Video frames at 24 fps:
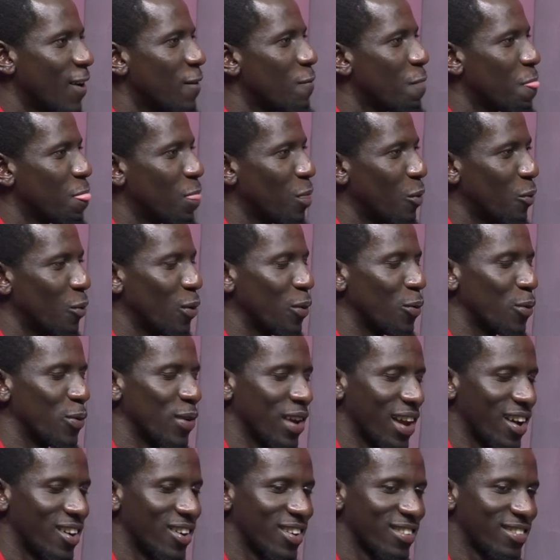If you
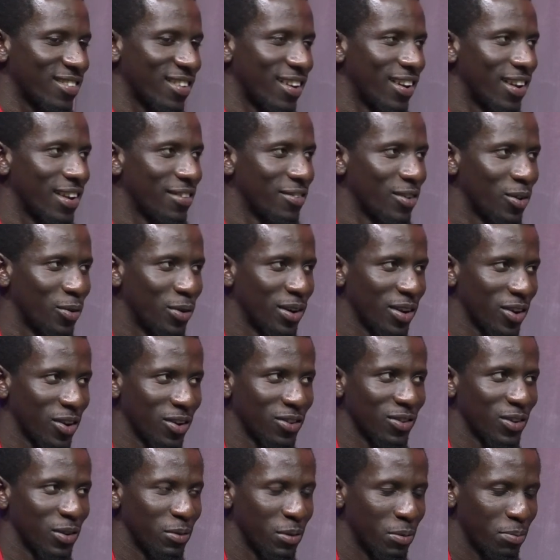don't want the
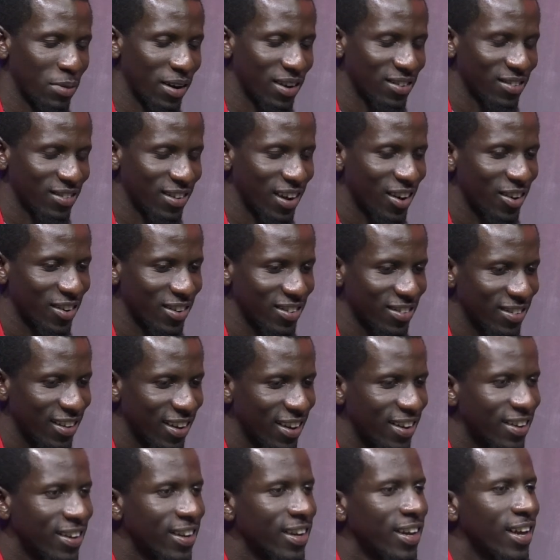question to be personal, I
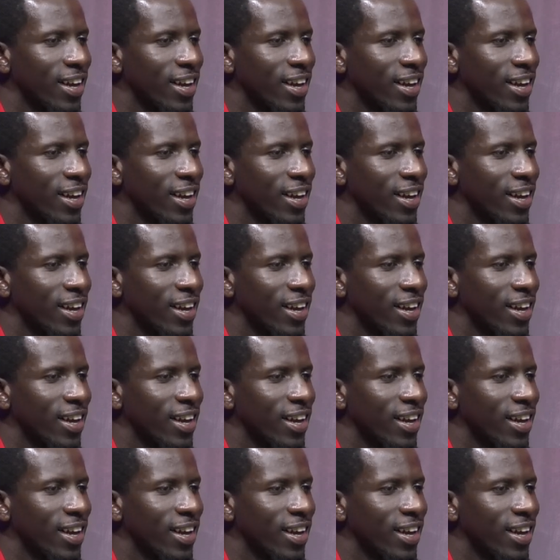understand.